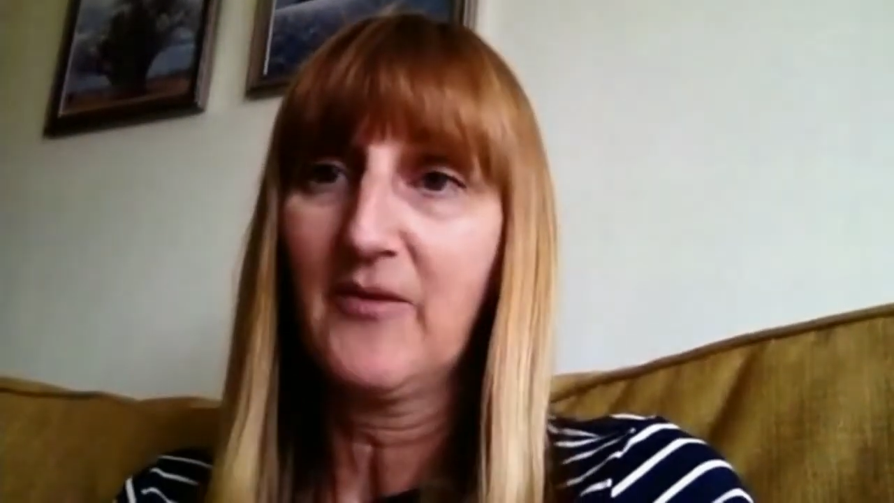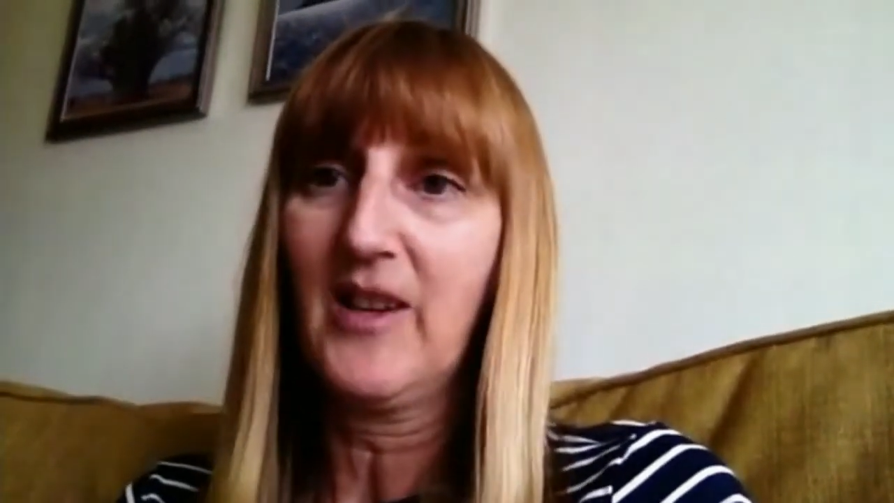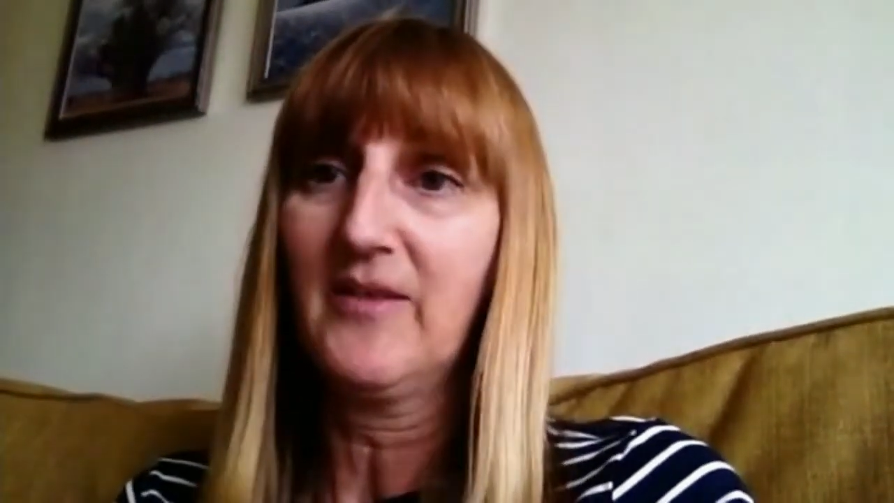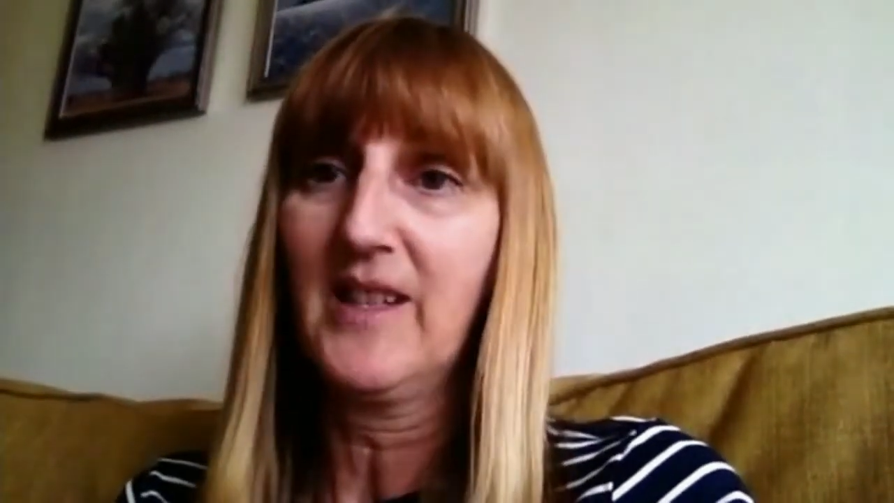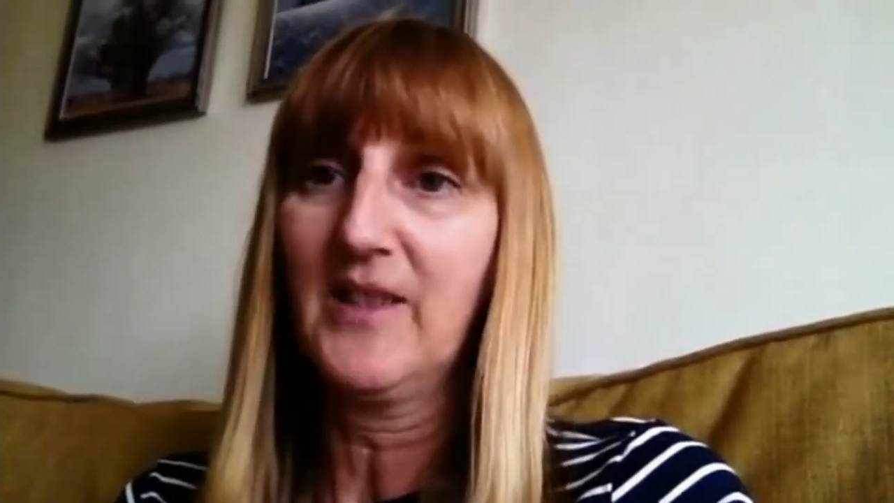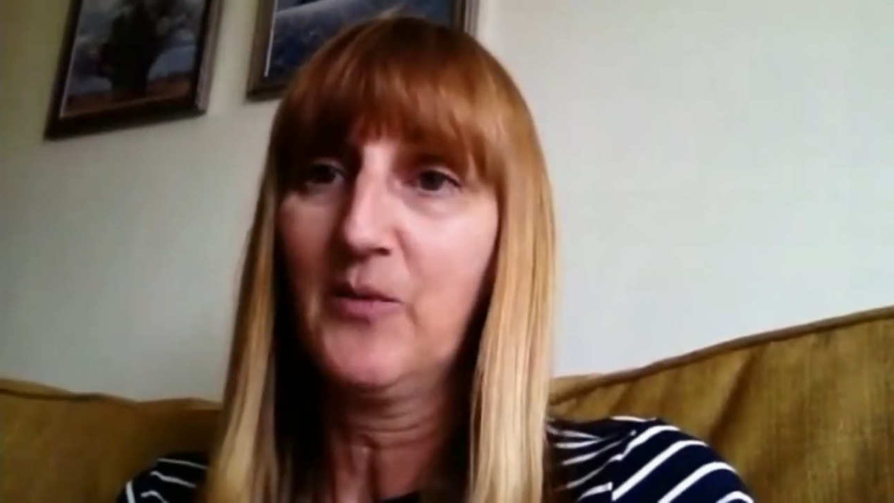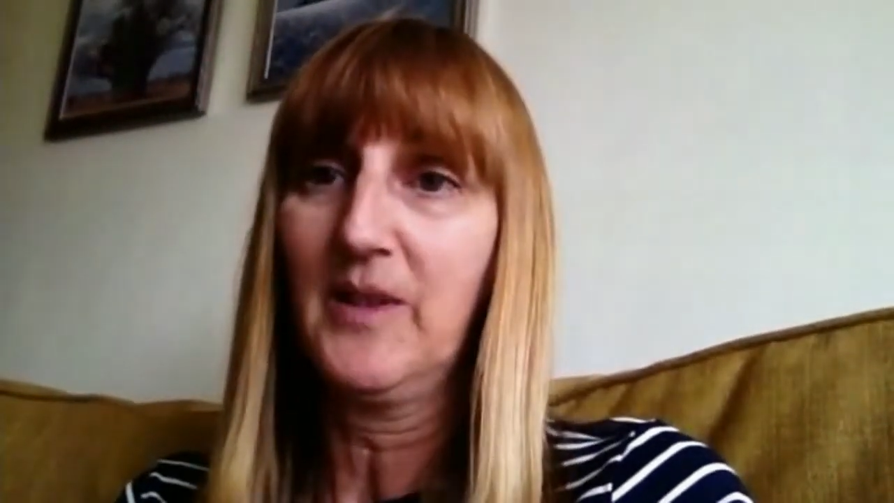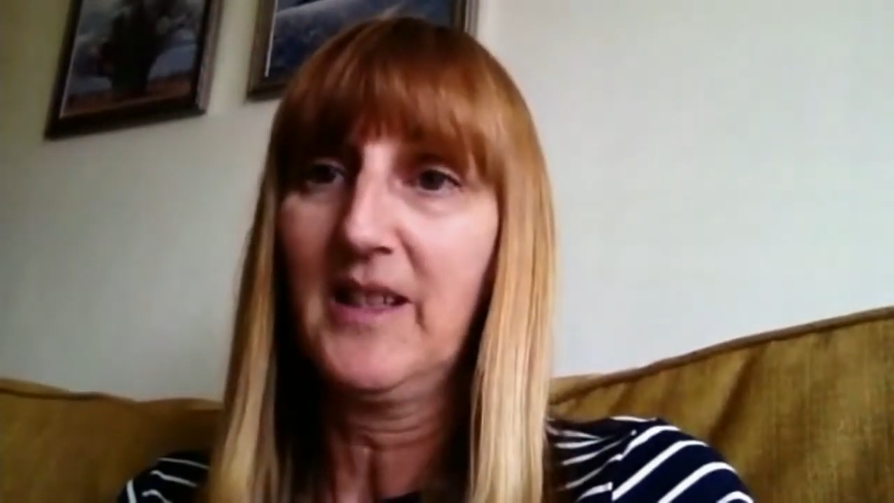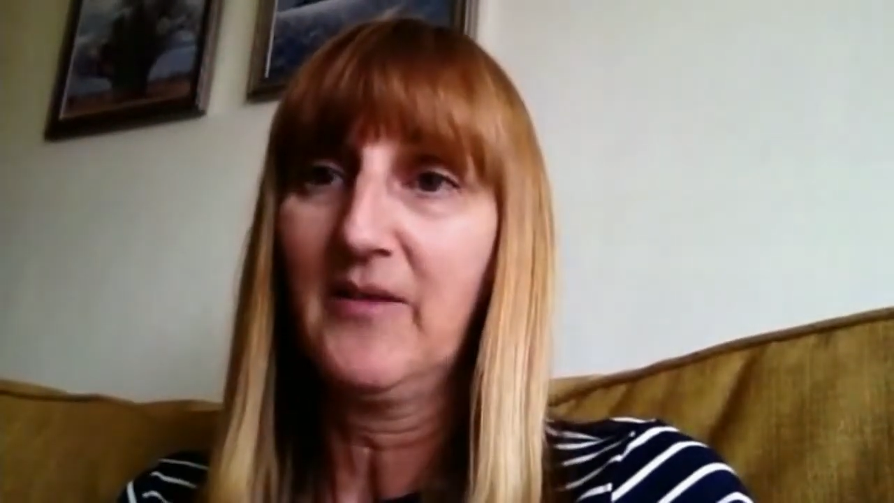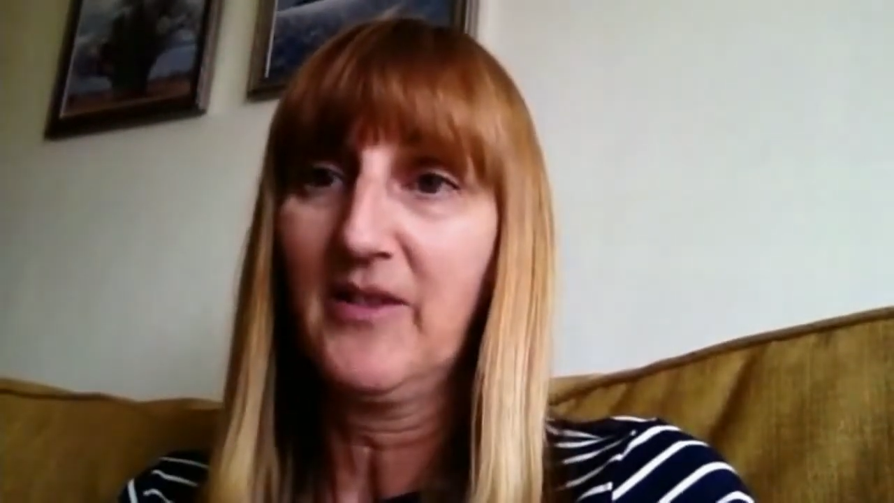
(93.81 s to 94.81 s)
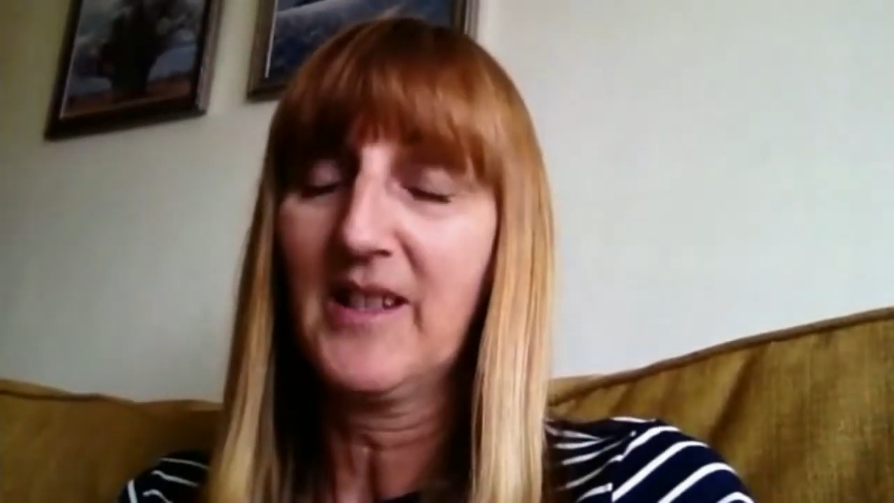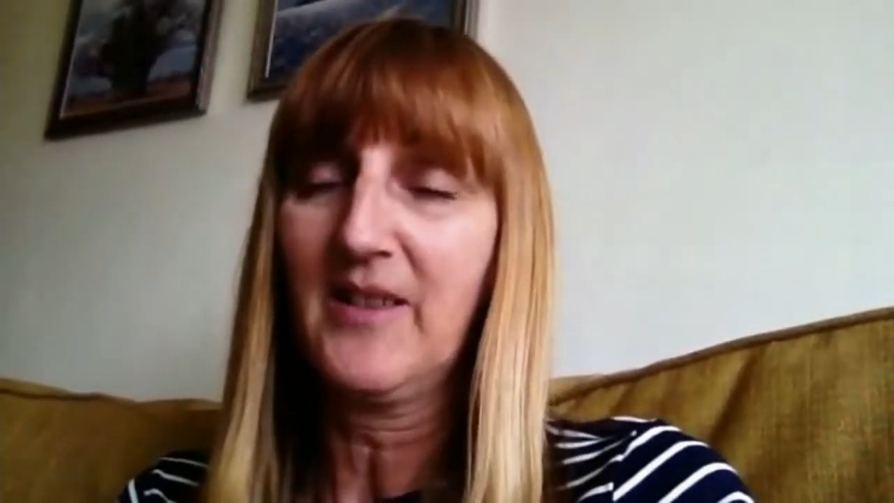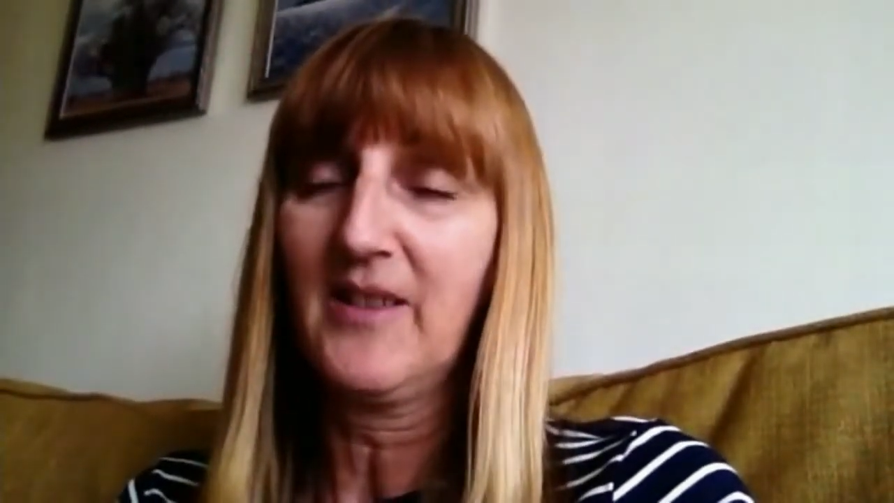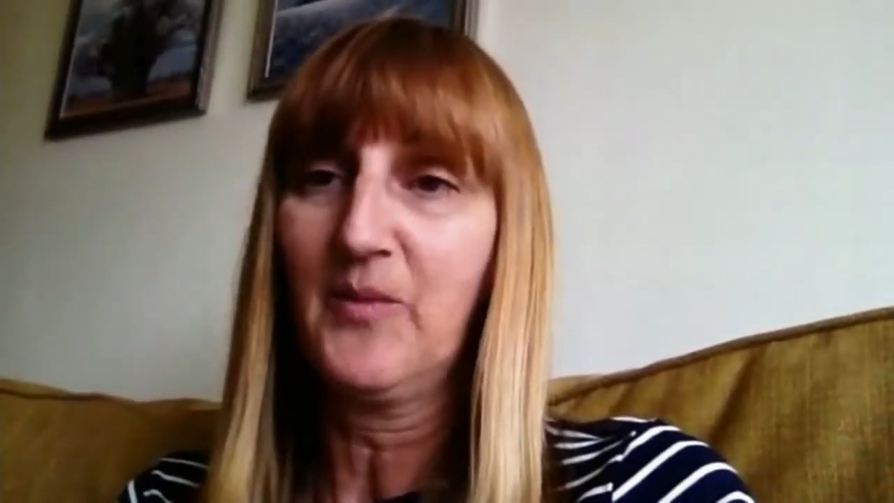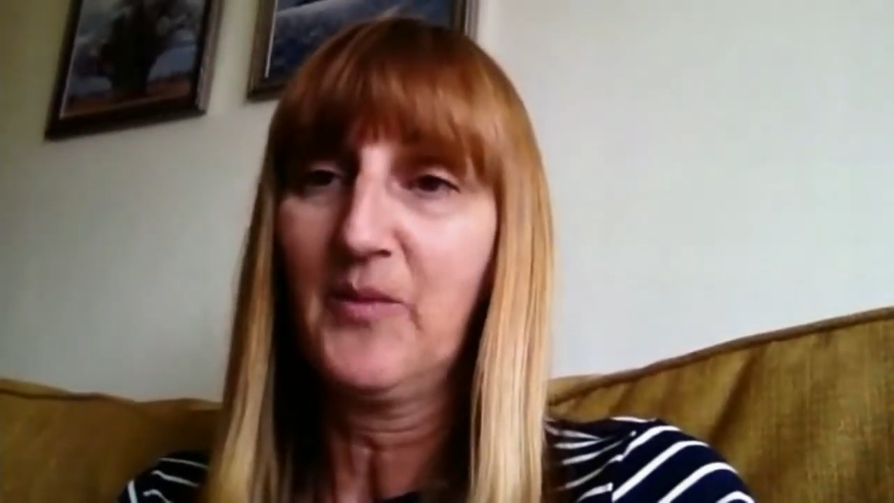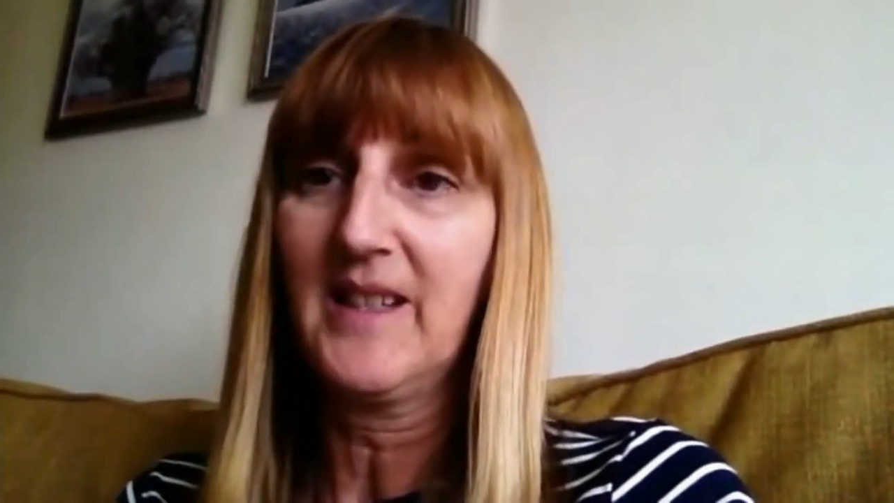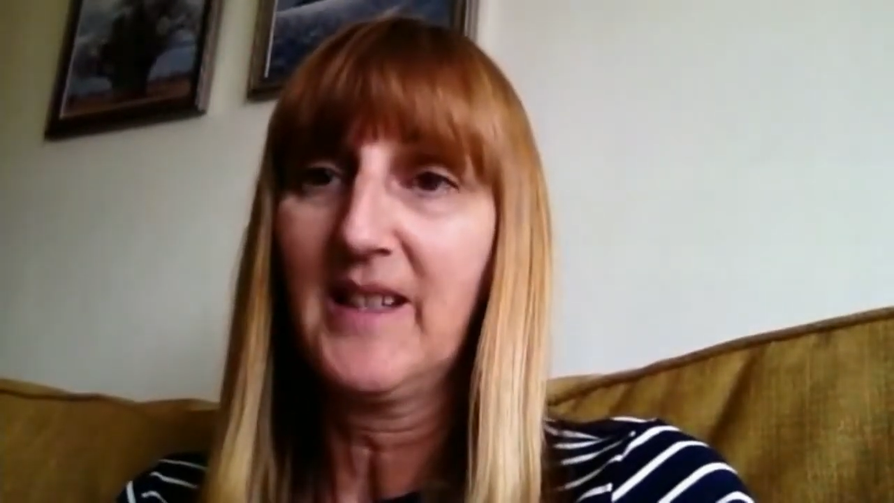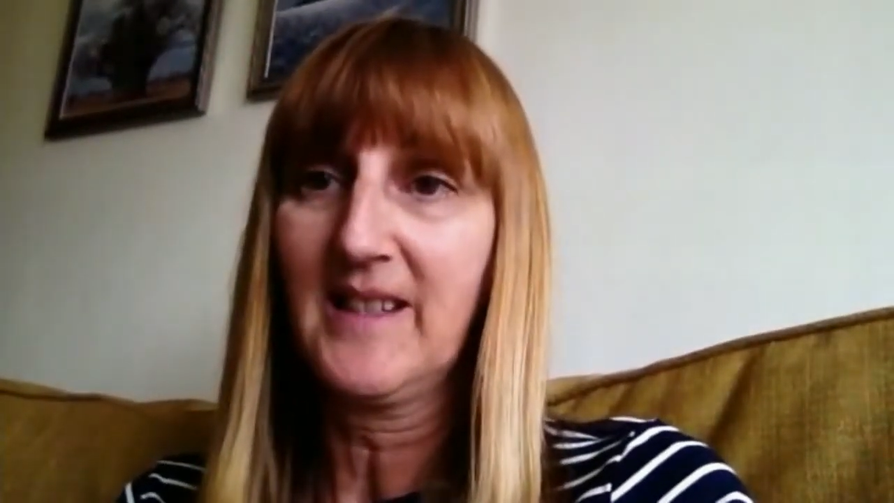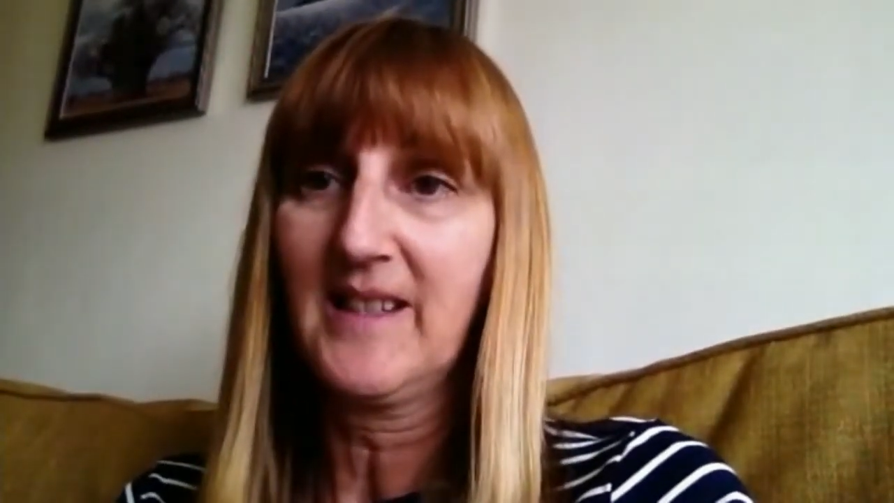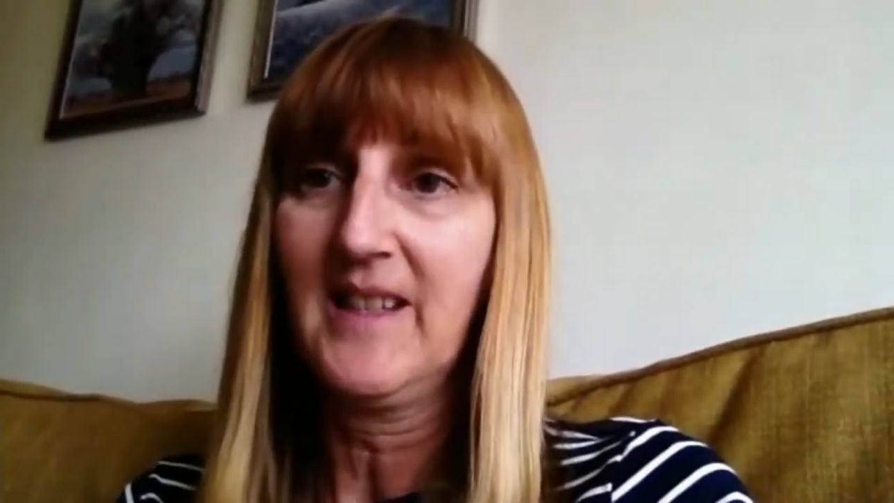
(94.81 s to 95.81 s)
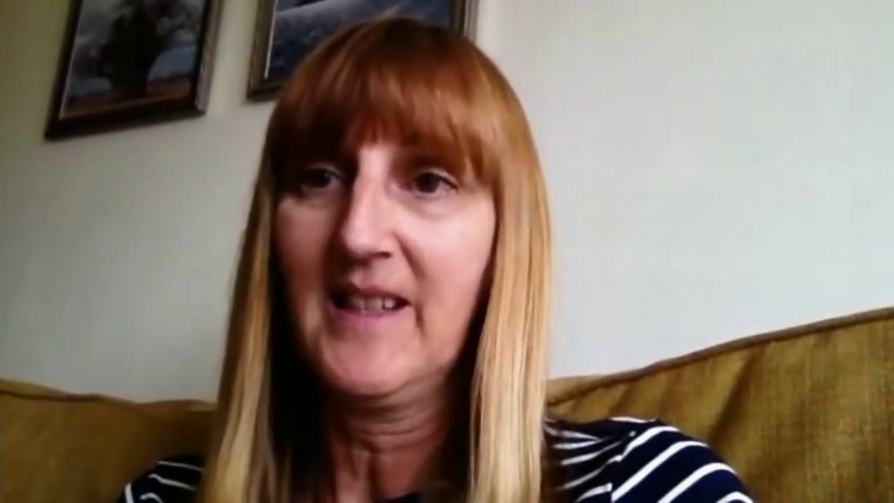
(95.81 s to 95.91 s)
5 days a week for the 7 weeks.